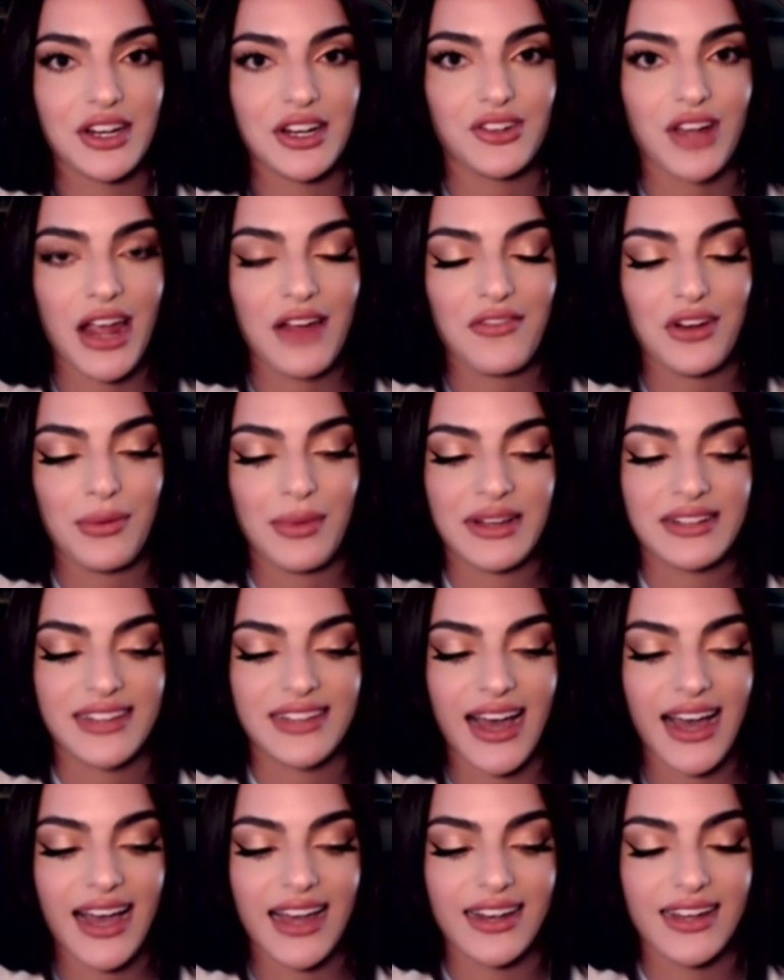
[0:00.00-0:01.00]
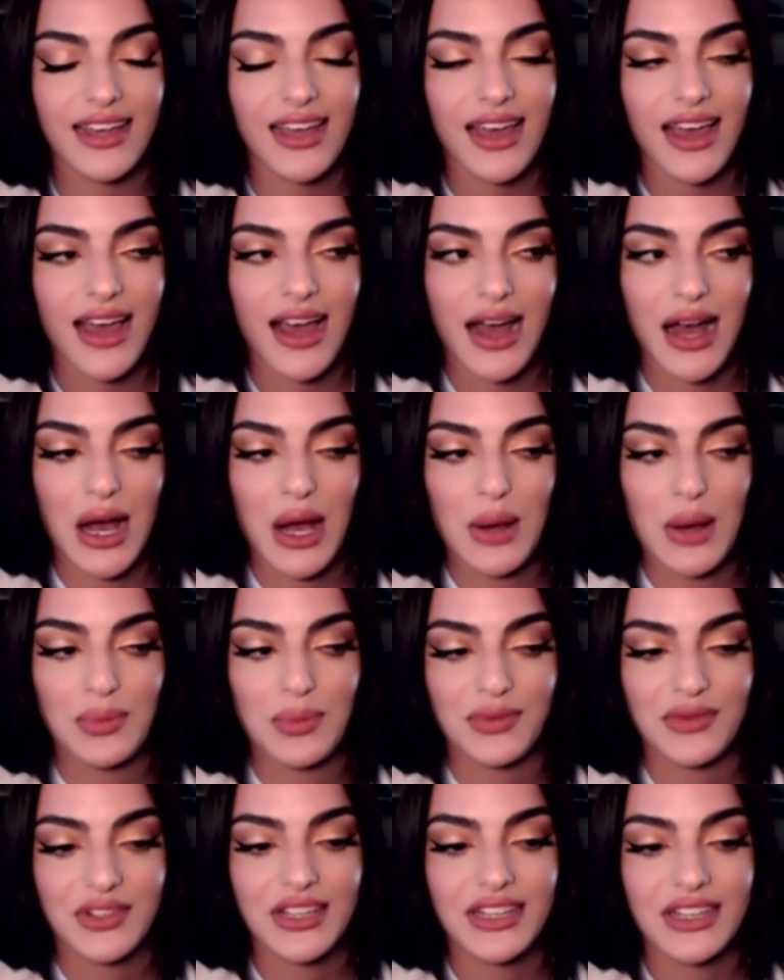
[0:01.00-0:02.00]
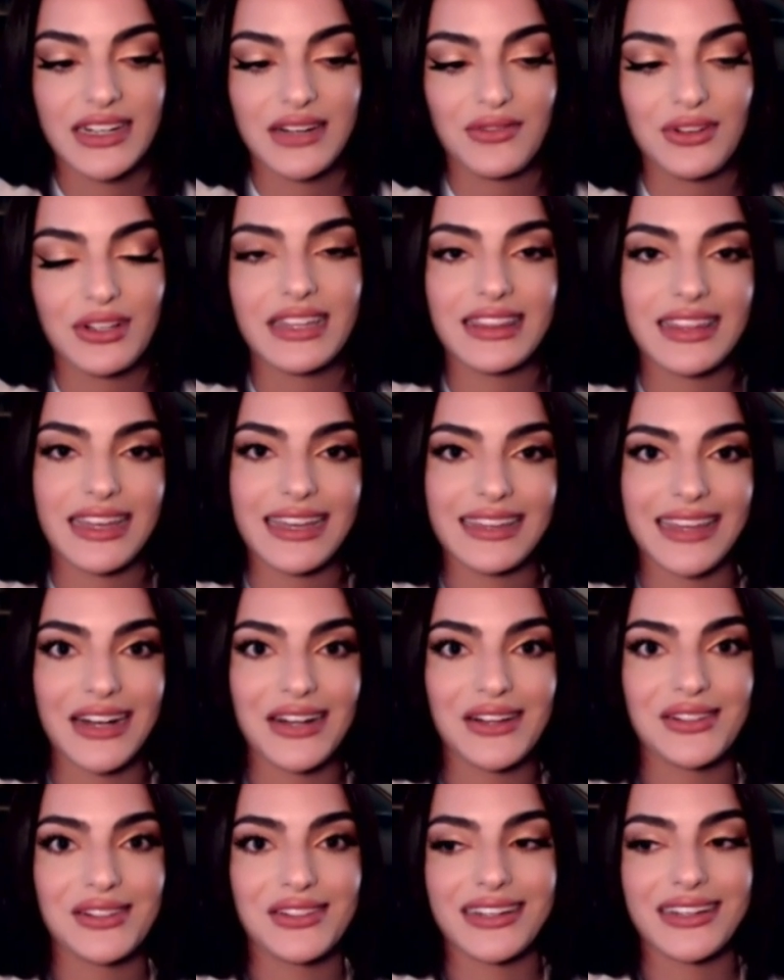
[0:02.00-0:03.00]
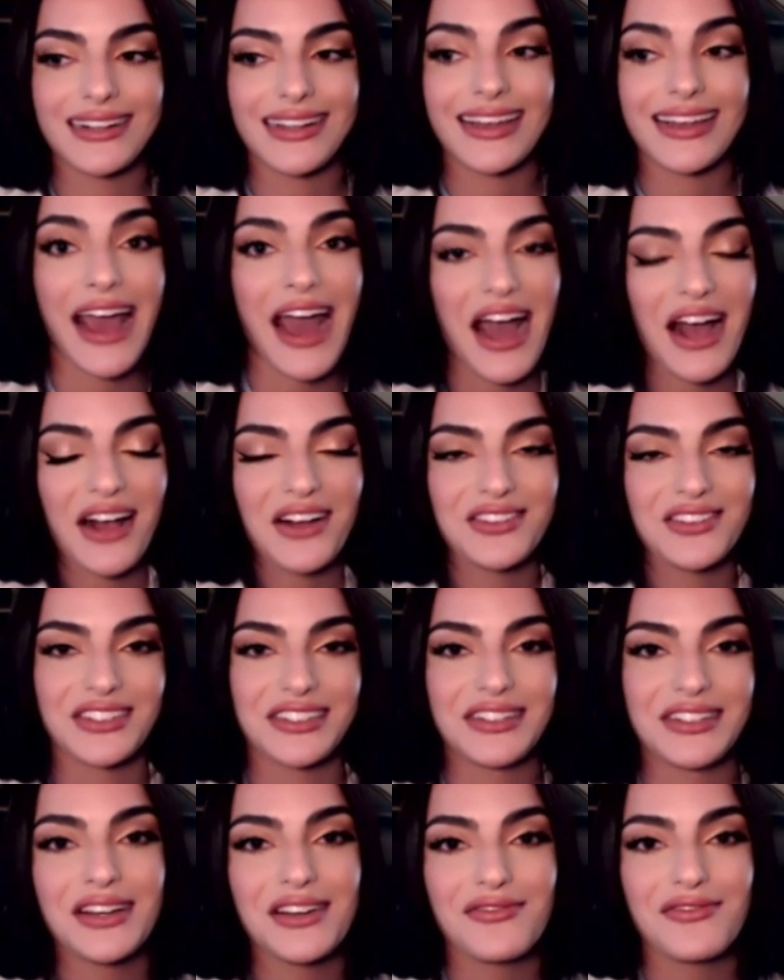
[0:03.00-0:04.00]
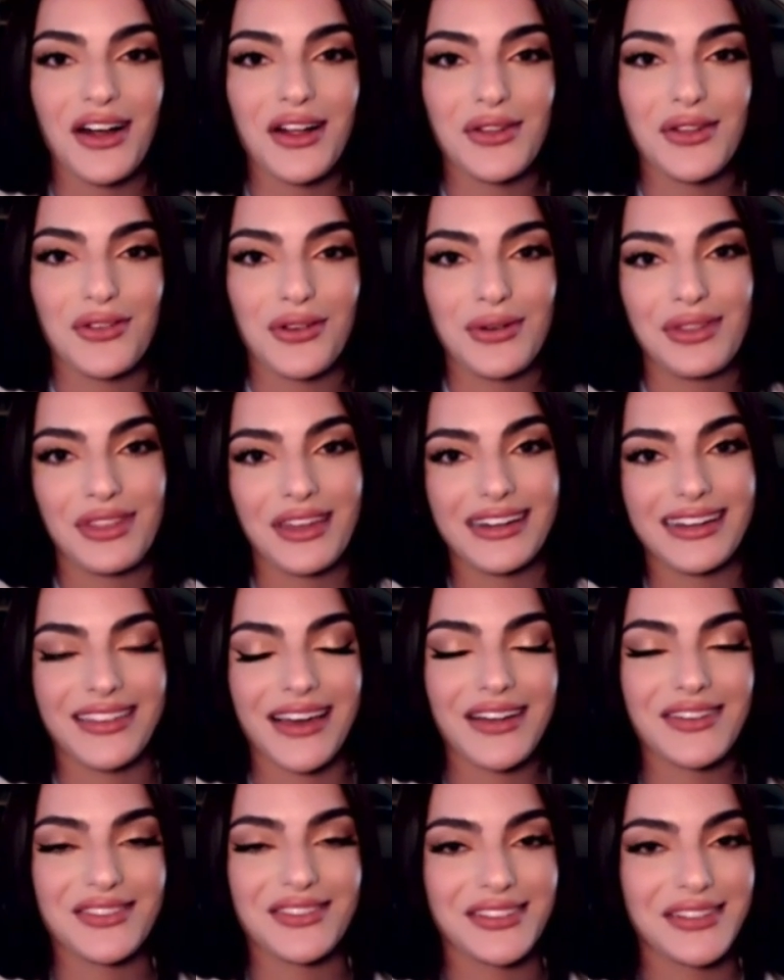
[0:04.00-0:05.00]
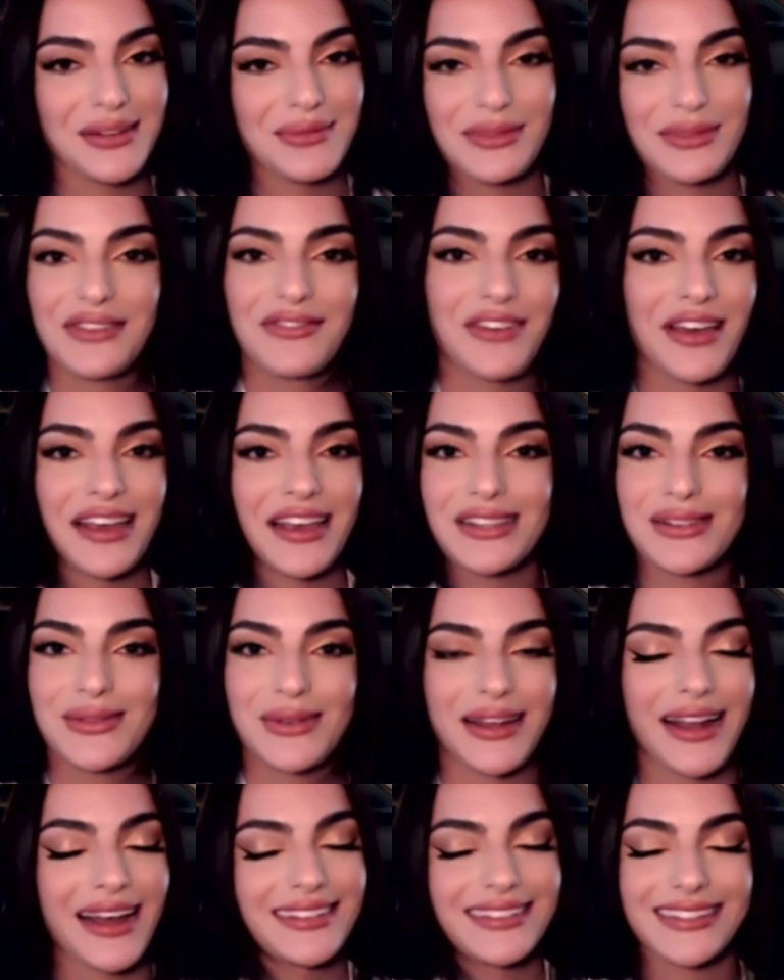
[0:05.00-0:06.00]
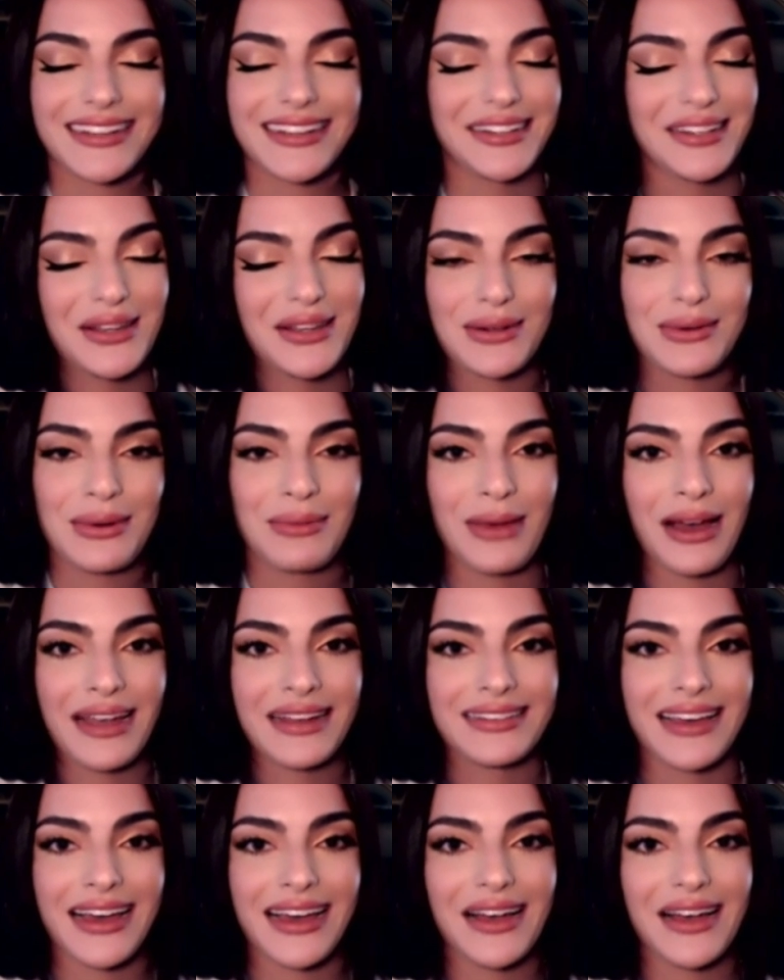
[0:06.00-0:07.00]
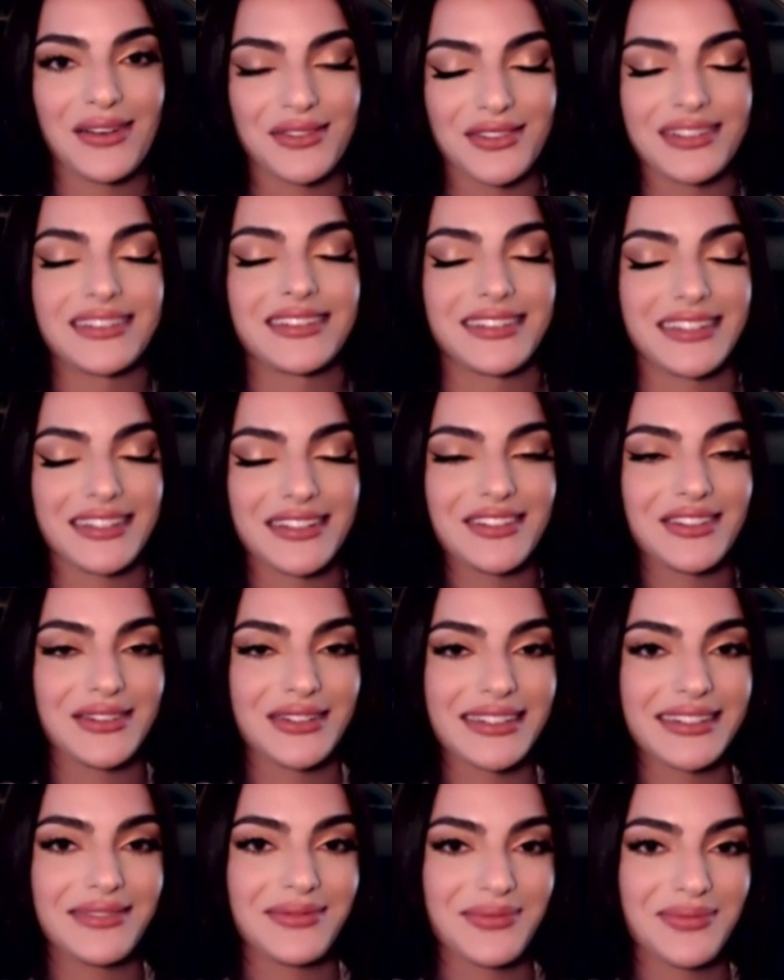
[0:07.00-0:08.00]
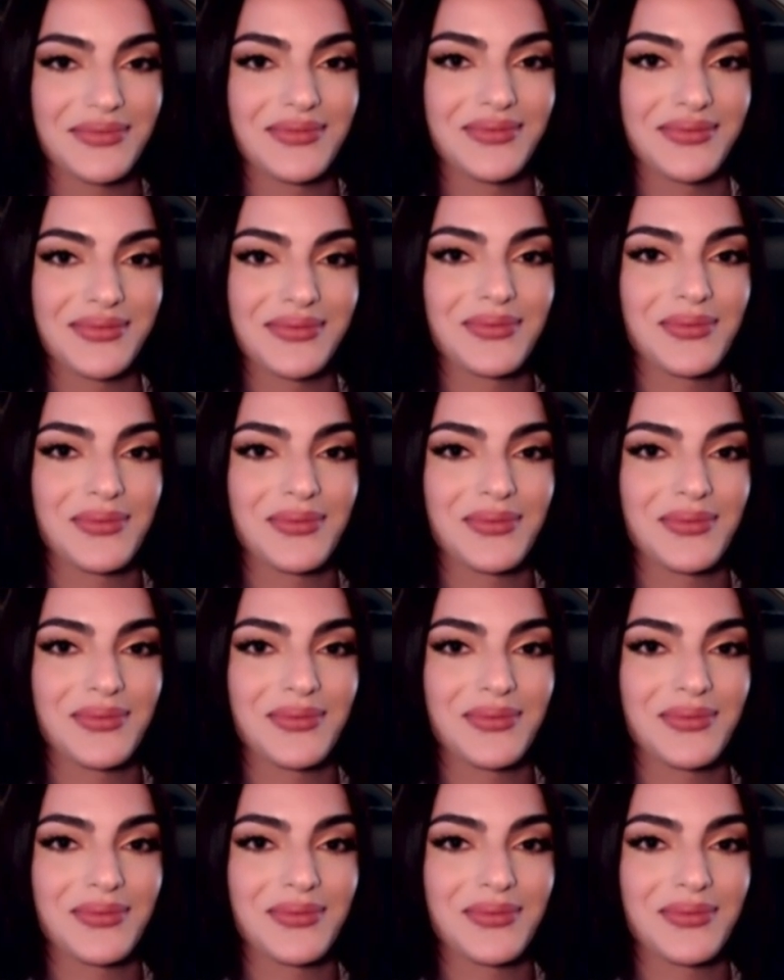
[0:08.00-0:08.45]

car driver. My dad, he didn't really think that I was gonna, like, actually follow through with it. He thought it was just gonna be a phase, but I just, like, knew in my mind that I was gonna stick to it. And